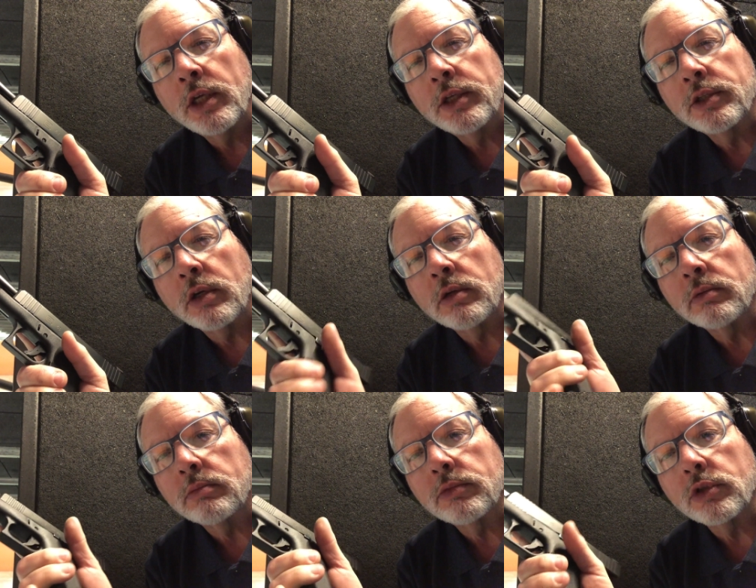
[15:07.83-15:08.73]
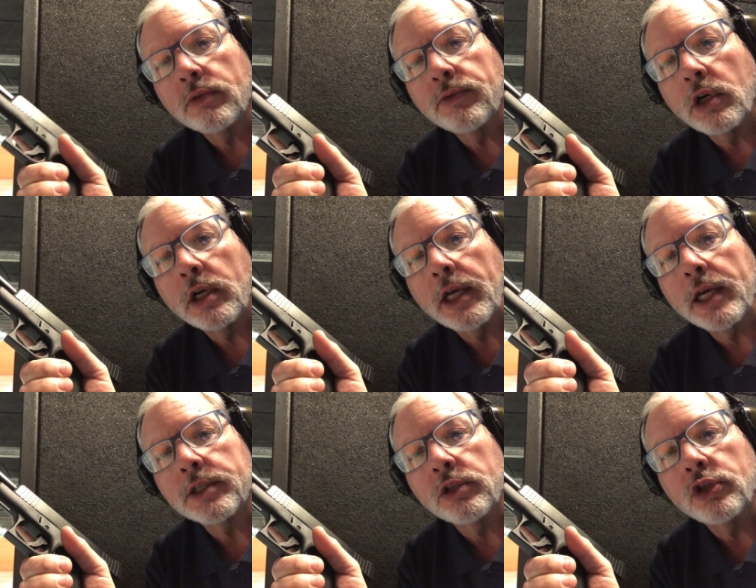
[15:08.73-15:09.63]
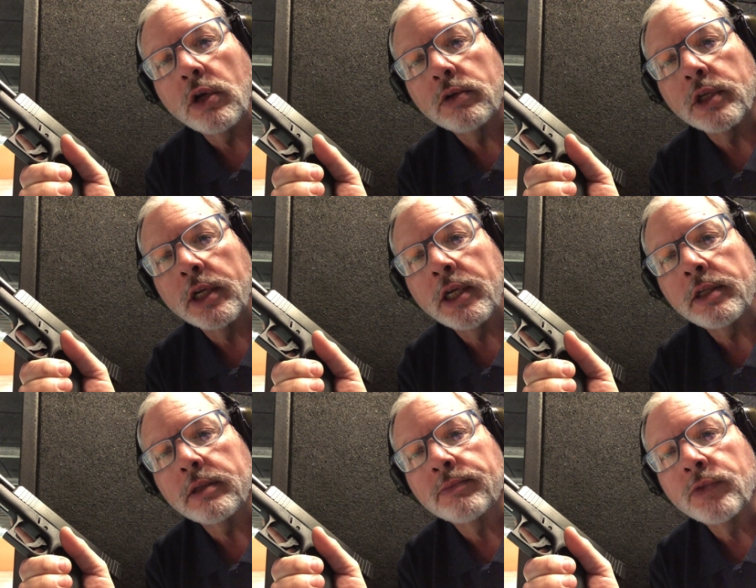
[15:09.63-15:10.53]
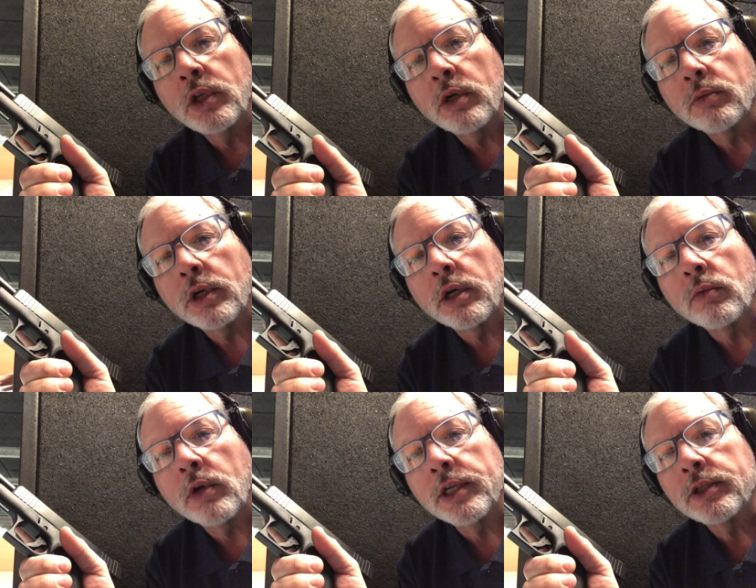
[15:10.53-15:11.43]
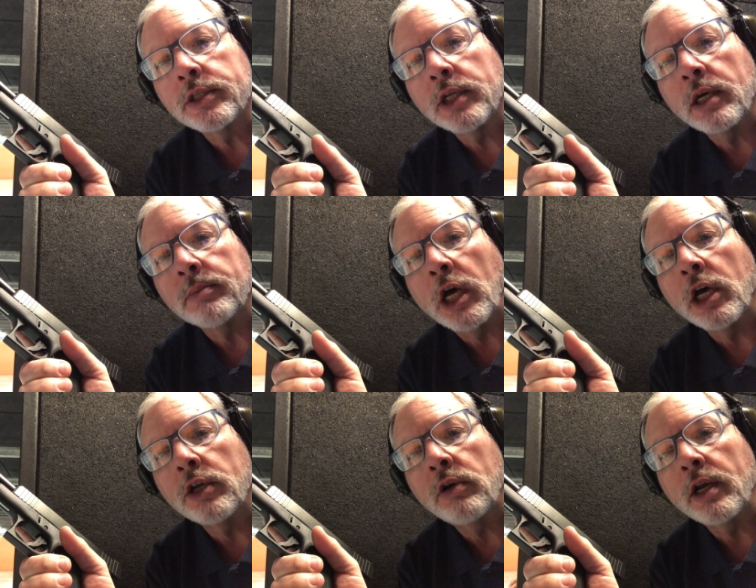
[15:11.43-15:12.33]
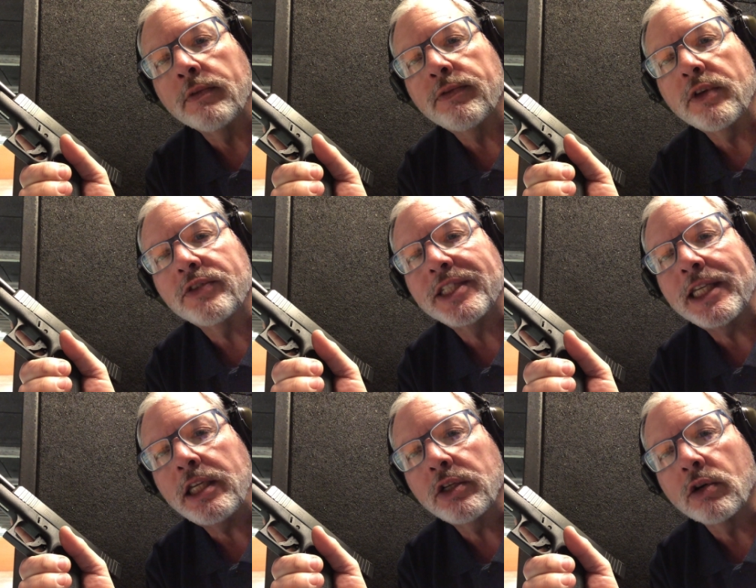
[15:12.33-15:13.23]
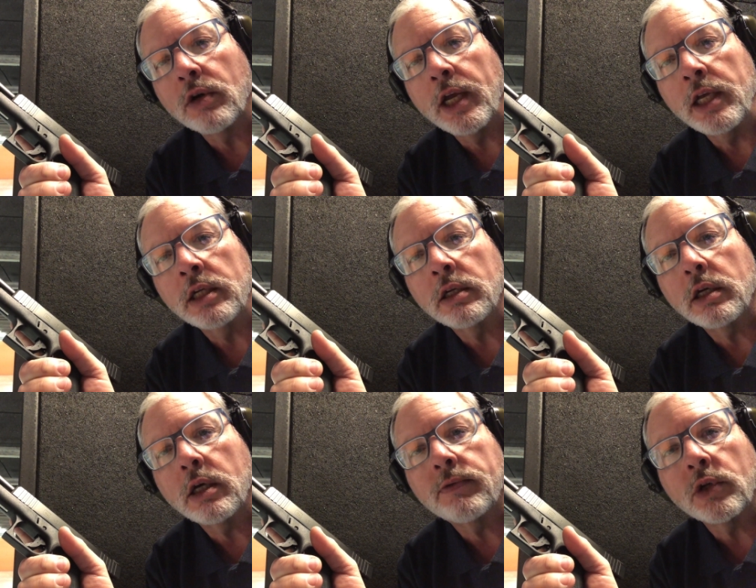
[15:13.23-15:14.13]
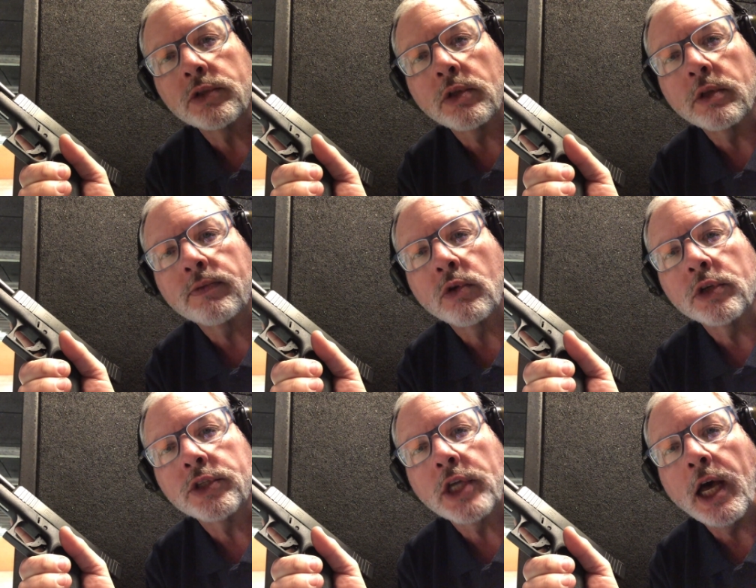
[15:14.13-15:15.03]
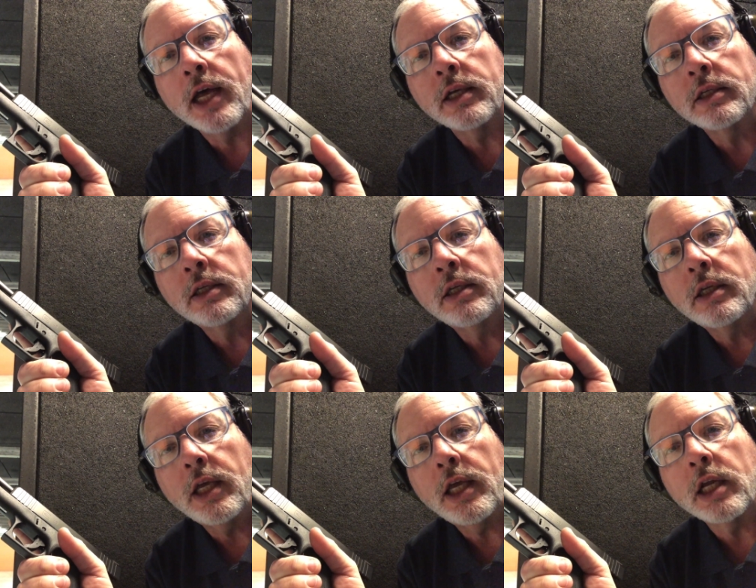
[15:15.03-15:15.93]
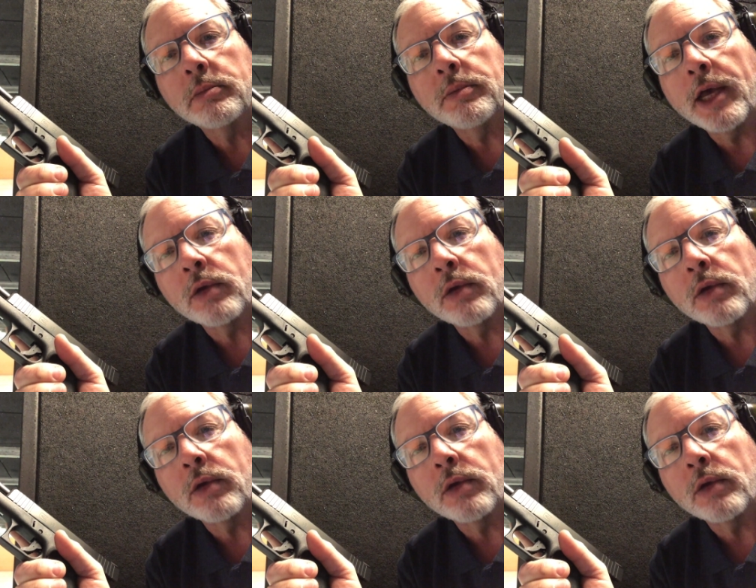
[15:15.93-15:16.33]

So, so far it hasn't choked on it. We're gonna run some one fifteen grain of also the Fort Scott and I'll put